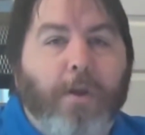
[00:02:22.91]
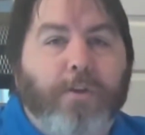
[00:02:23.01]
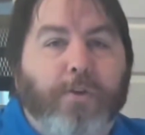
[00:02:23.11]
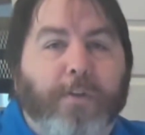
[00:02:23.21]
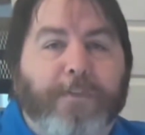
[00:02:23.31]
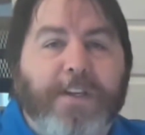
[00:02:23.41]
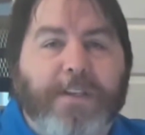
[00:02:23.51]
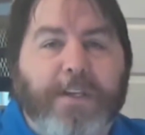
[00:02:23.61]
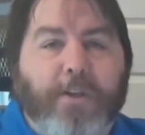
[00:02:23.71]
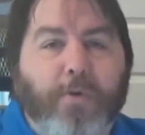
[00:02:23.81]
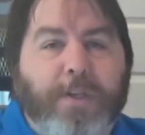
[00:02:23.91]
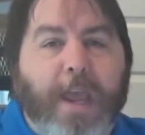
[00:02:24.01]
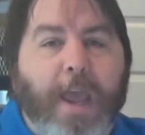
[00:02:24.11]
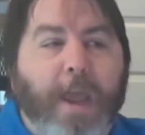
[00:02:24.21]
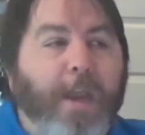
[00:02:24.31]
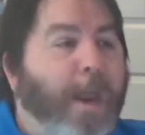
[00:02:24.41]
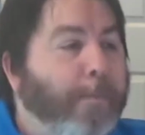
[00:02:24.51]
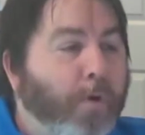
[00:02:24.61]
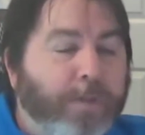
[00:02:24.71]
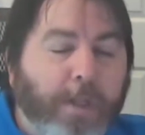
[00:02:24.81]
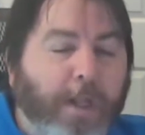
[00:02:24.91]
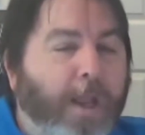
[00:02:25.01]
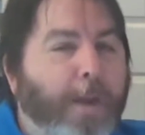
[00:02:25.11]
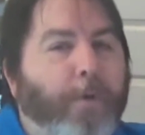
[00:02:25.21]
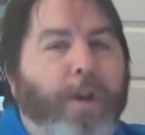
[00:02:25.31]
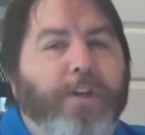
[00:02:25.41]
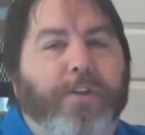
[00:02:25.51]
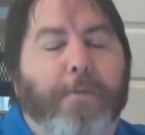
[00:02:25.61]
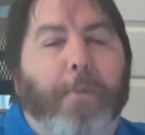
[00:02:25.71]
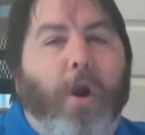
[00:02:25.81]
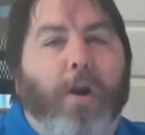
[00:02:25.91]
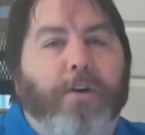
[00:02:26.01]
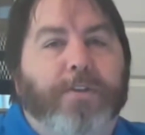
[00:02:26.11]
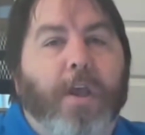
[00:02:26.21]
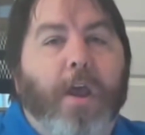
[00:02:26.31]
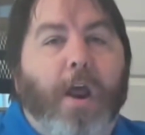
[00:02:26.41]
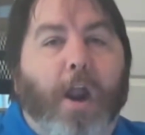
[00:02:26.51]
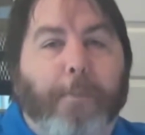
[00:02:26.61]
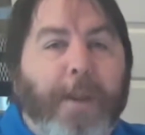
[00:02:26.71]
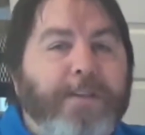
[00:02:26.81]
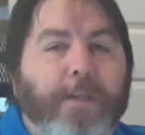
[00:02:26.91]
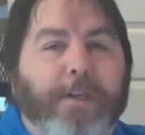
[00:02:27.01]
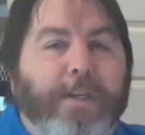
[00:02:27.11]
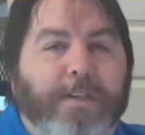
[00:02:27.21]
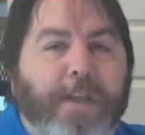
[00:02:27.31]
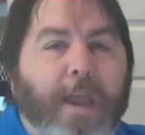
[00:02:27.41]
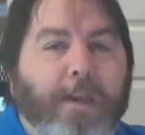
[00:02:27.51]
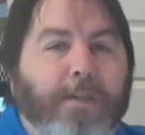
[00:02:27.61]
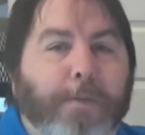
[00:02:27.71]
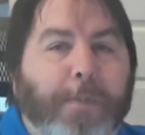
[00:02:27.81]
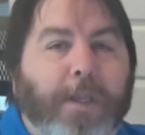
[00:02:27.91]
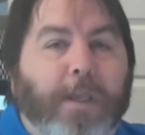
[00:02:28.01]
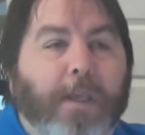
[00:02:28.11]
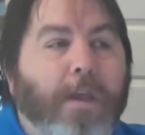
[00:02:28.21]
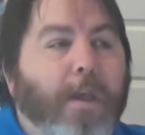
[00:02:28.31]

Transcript: So the VC210 and most of the collaboration bars are basically designed to be,